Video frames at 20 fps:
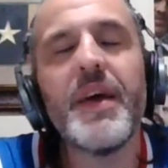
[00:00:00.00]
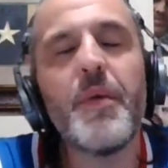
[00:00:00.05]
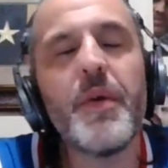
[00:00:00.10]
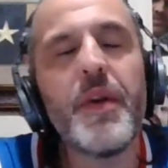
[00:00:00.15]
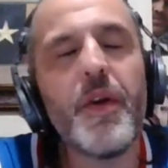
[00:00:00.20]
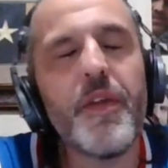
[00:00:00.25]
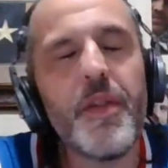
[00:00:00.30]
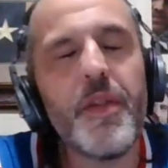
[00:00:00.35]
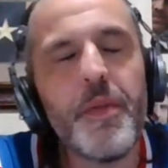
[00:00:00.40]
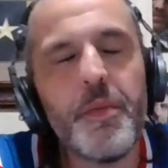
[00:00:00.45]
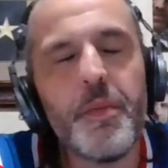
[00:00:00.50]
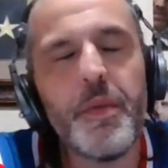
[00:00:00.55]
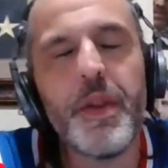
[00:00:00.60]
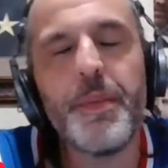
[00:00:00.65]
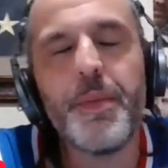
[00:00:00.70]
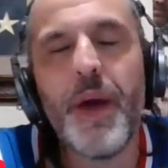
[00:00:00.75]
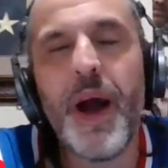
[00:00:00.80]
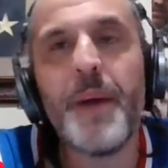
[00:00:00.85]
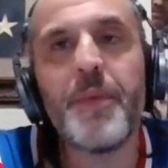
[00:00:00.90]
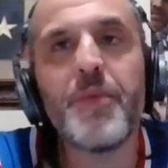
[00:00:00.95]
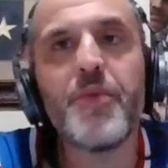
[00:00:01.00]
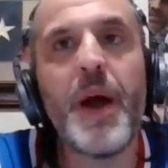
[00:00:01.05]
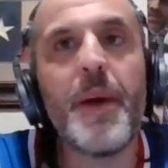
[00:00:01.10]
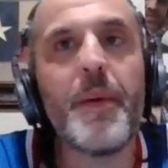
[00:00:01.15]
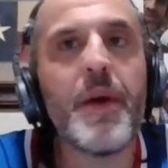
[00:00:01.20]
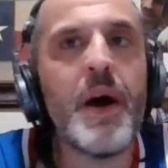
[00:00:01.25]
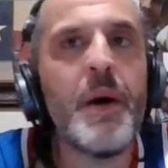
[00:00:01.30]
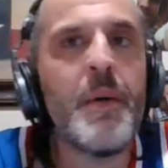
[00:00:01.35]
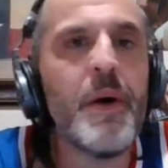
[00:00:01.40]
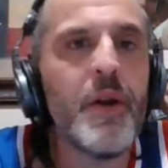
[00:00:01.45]
When, when the props
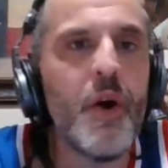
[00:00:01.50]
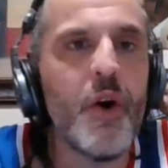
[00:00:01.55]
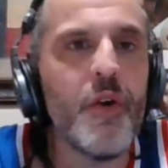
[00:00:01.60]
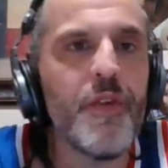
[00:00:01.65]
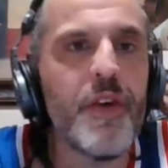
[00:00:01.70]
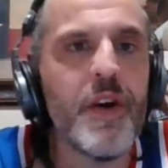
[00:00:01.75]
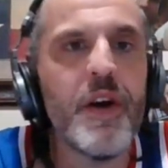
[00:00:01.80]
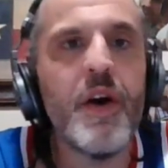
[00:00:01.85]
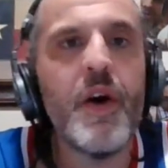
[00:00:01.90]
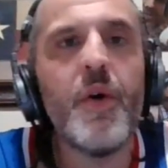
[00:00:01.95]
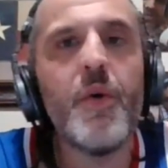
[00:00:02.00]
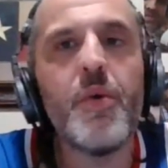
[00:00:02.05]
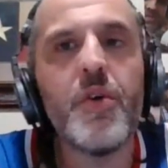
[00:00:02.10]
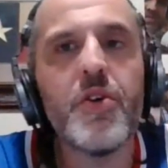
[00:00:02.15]
drop, coming over.